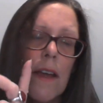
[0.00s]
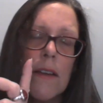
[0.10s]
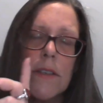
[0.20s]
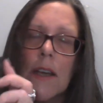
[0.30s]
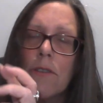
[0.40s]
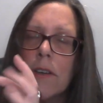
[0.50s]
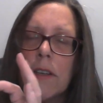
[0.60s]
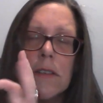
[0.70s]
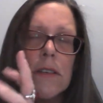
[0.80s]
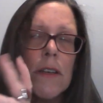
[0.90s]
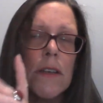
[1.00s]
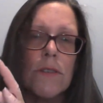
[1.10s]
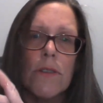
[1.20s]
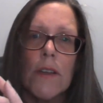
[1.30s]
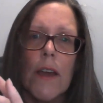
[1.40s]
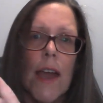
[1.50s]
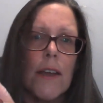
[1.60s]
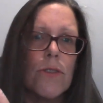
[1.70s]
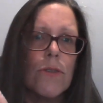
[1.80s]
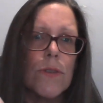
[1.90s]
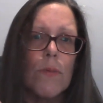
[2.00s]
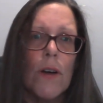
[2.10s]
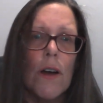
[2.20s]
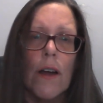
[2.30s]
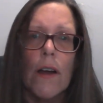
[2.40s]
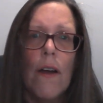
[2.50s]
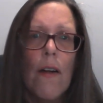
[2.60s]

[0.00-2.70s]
synchronicities through the angel's work,